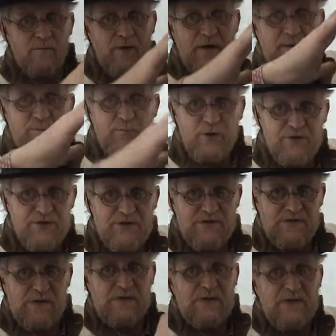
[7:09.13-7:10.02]
but it
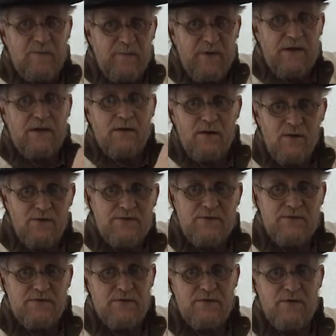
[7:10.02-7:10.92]
pushes the teepee
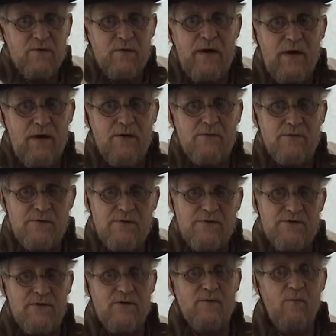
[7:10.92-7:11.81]
closer to the ground.
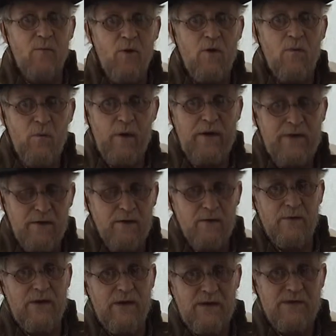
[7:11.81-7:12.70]
So the more wind
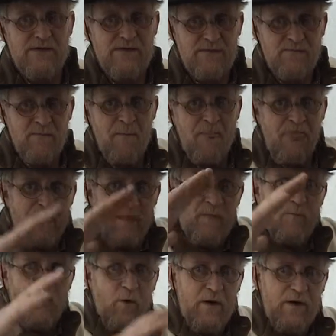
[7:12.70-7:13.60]
there is,
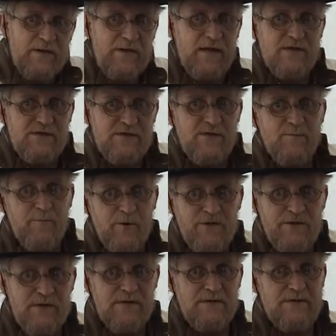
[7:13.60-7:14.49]
the more it tends to
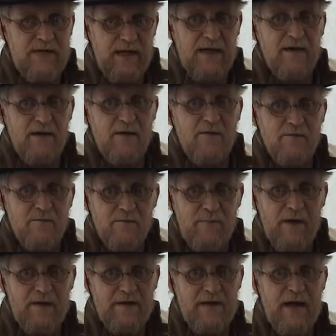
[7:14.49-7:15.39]
push it down
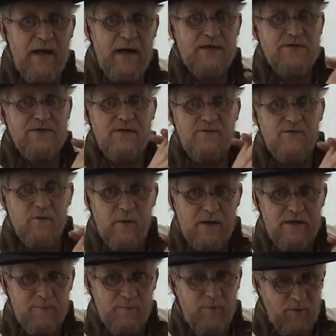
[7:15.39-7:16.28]
by the action of the
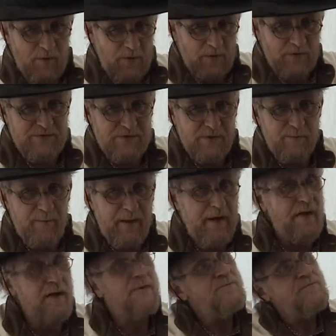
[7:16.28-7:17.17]
way the poles are
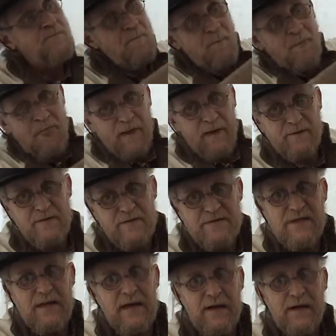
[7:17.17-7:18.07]
made, and then
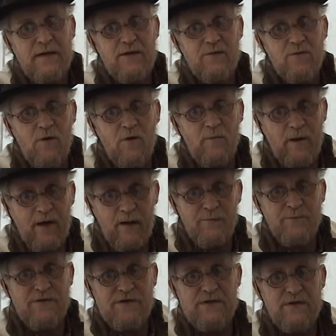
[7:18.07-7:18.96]
the anchor rope
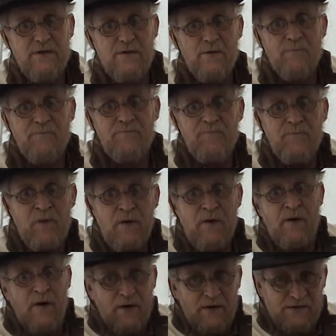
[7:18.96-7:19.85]
helps too.
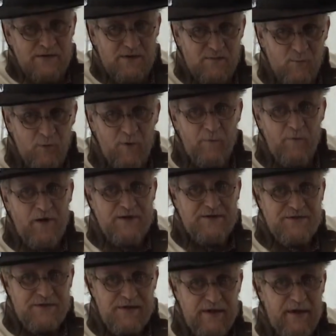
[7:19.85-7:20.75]
So the more
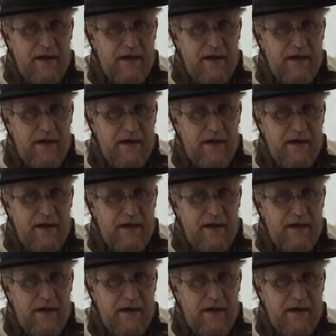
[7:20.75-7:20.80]
pressure you